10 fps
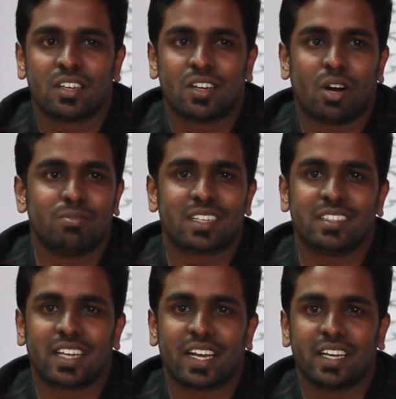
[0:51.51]
object
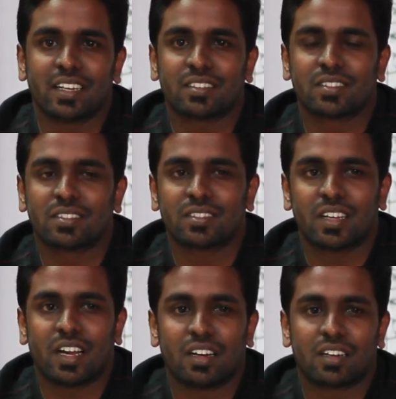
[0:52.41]
designing,
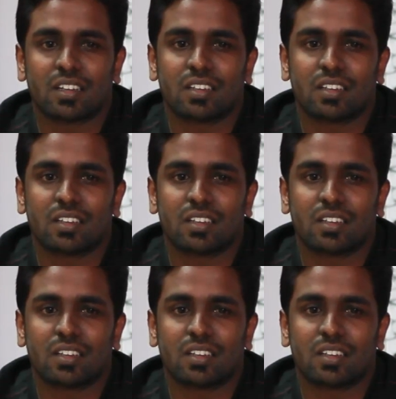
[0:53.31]
and